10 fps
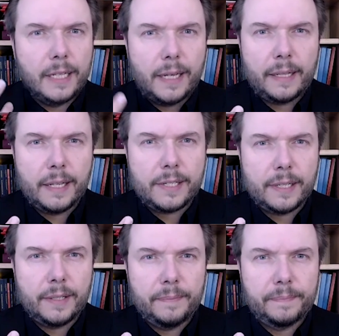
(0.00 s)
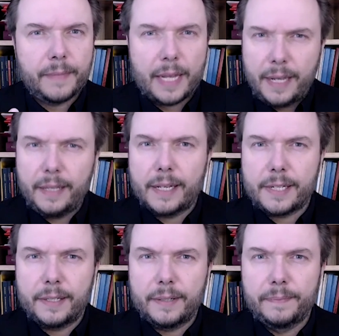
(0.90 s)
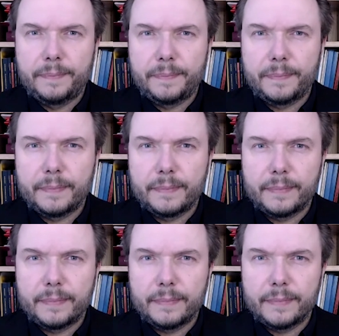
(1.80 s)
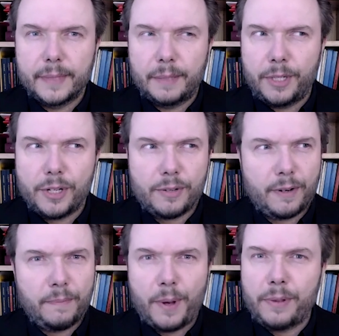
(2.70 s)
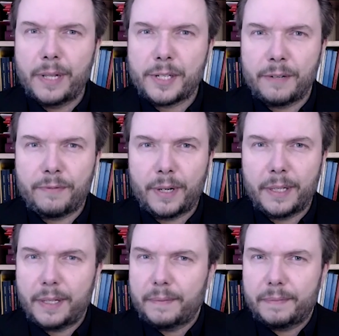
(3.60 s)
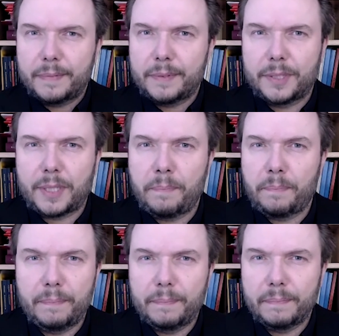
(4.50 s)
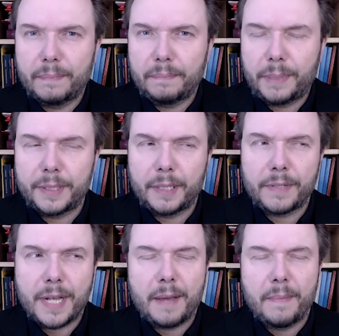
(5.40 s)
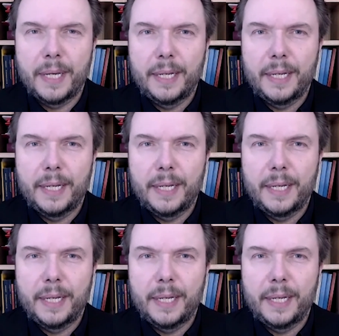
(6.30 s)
and listened, and he listened, and we just sort of both listened for some period of time,